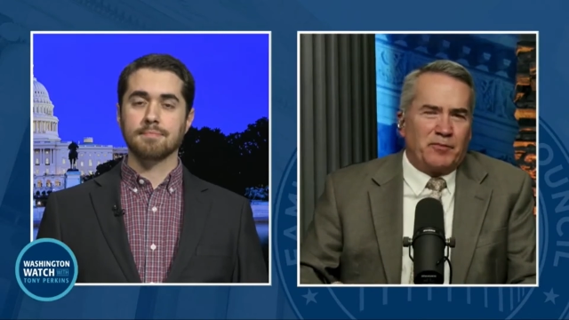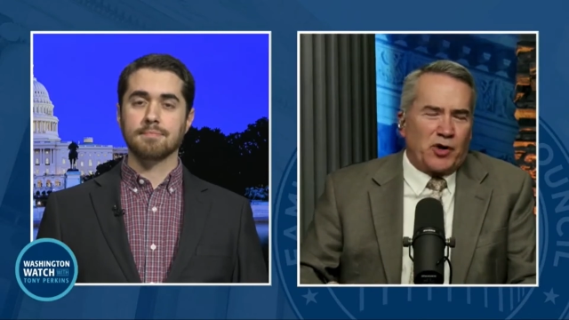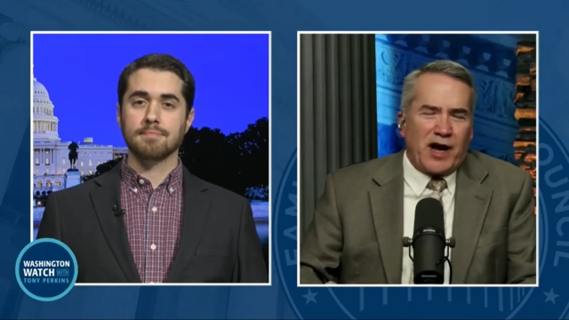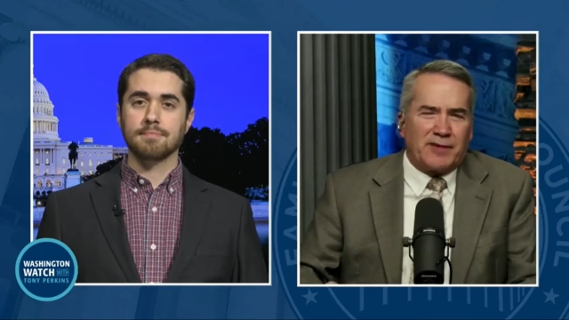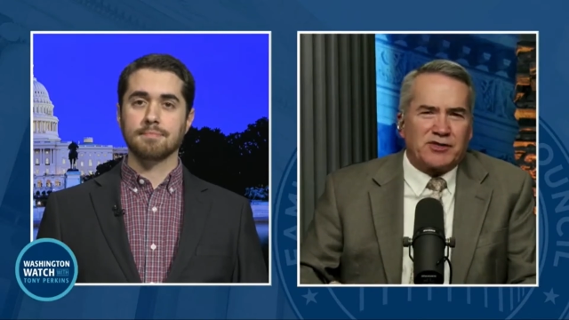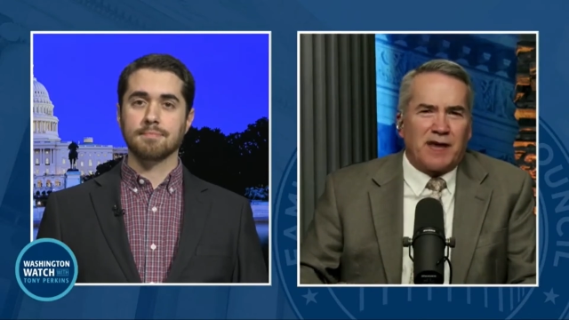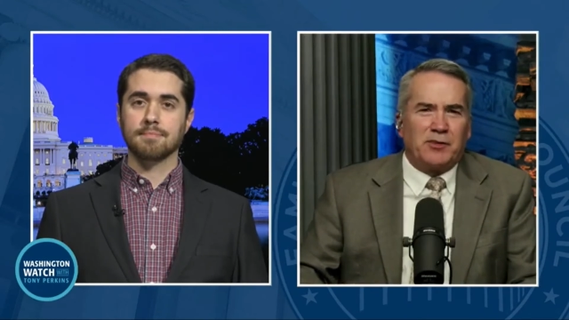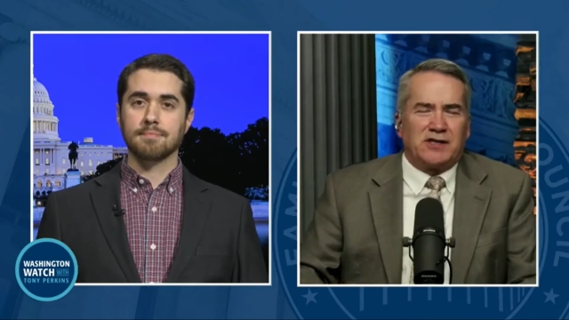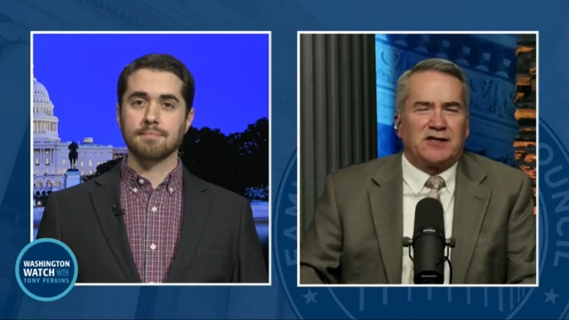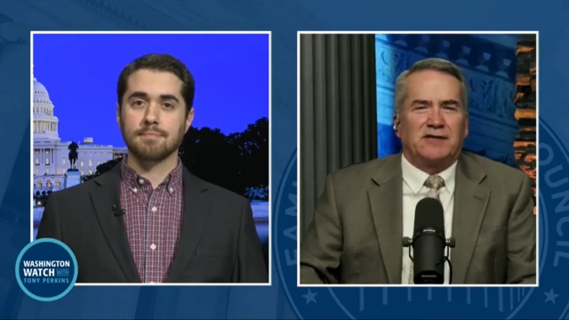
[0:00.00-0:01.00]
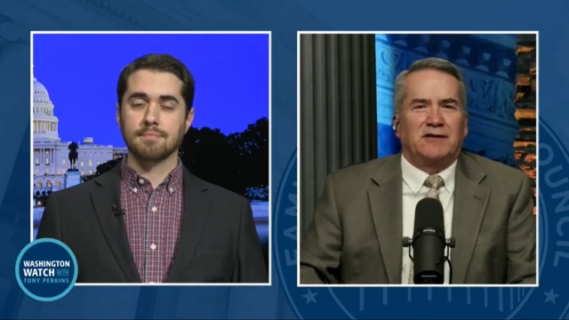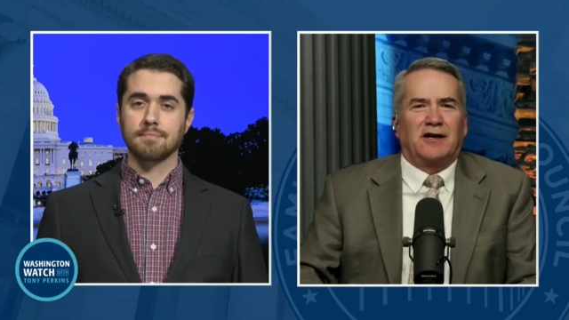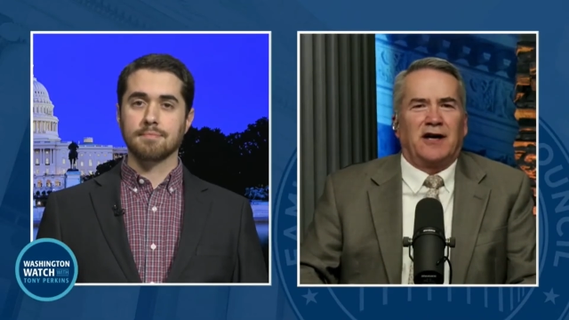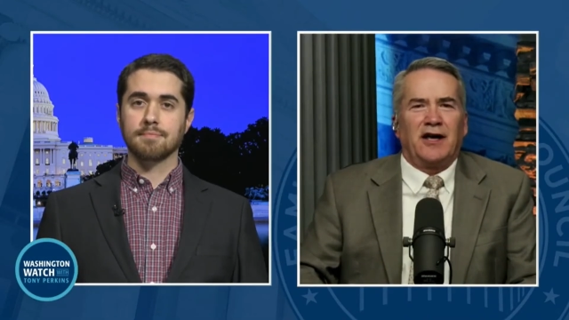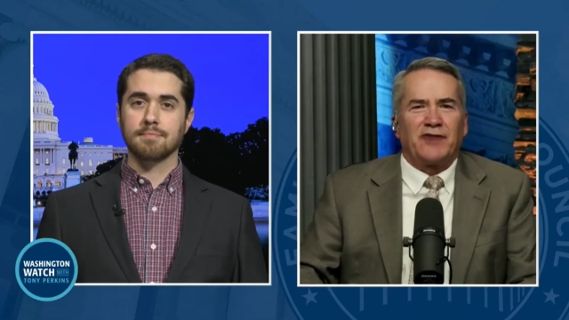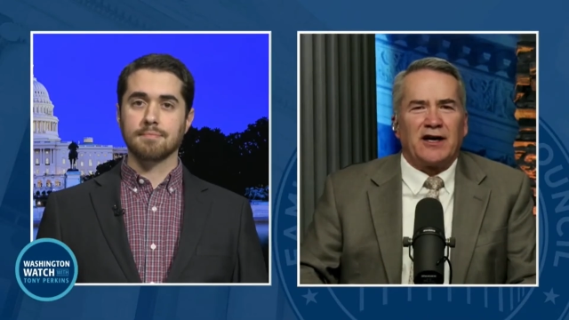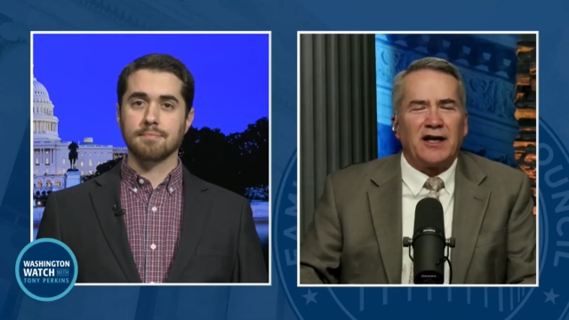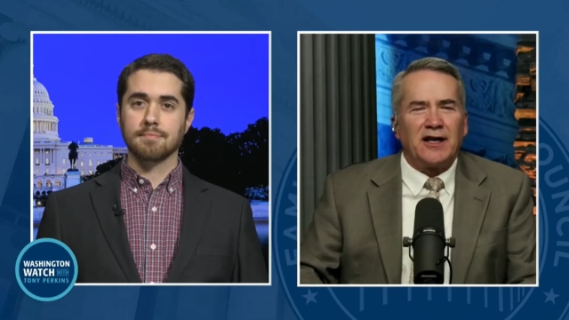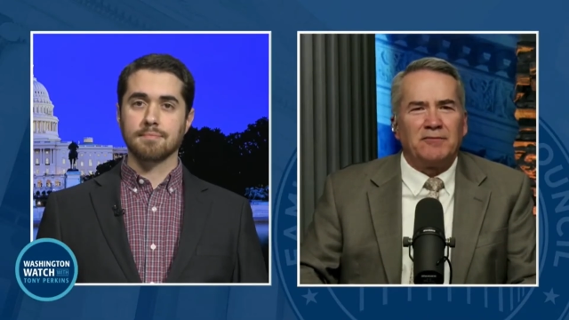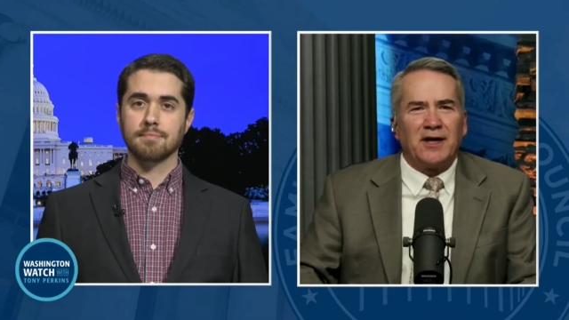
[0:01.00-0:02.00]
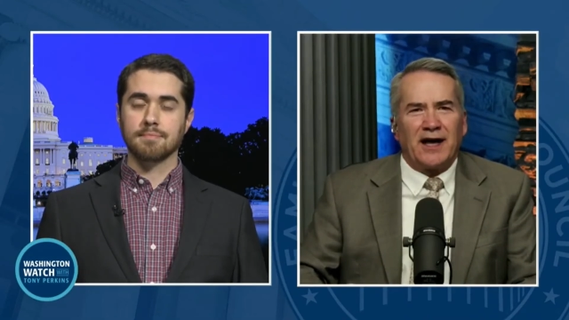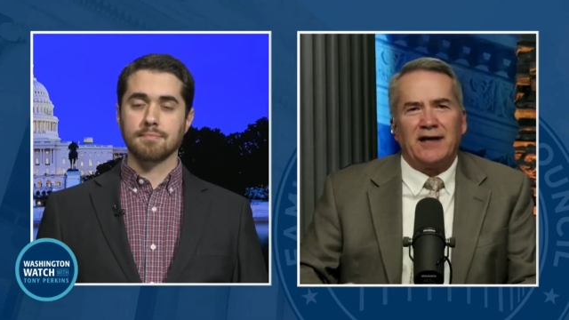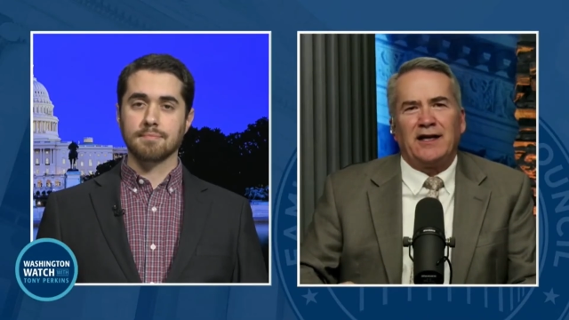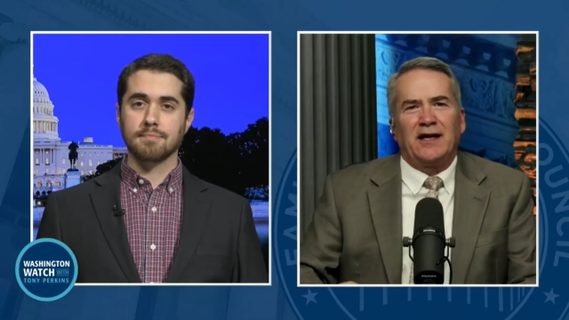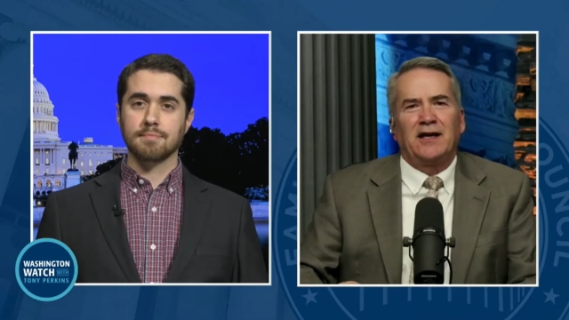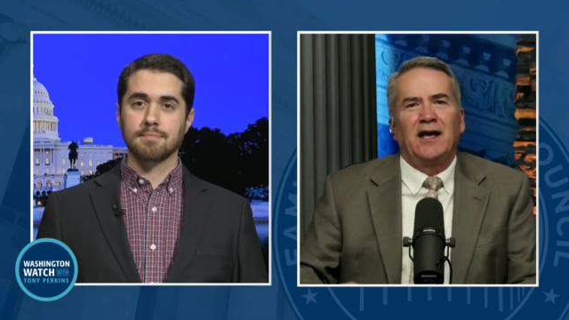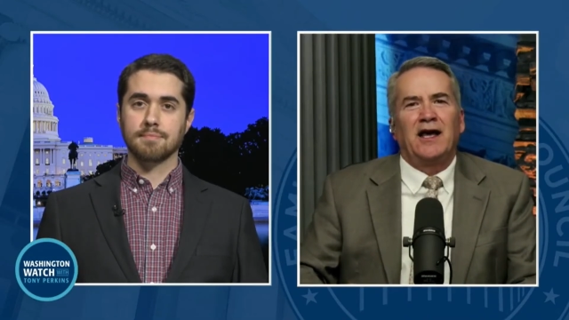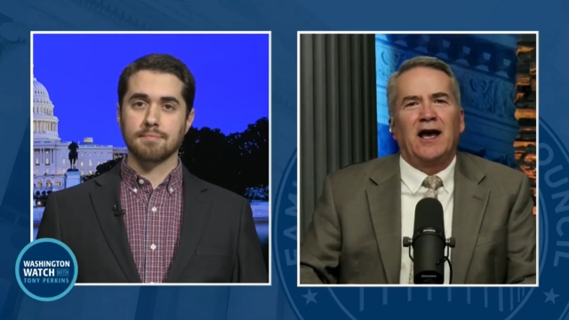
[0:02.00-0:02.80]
Speaker 1: perhaps I missed it. Uh, if I did, I did.